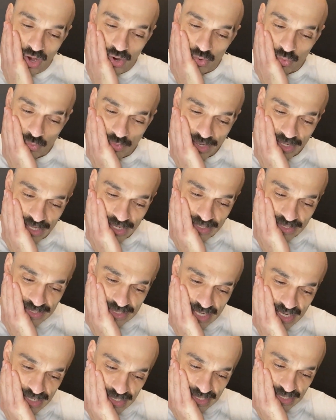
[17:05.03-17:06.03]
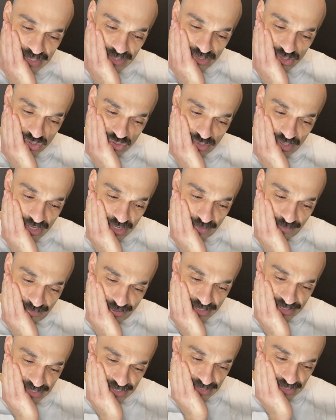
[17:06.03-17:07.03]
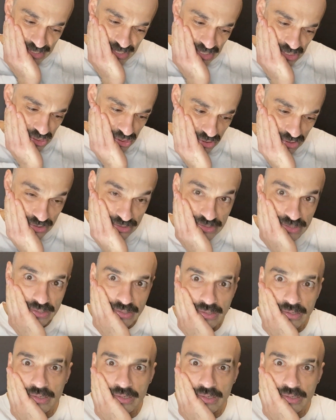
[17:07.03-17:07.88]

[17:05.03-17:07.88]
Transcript: when attending training presentations.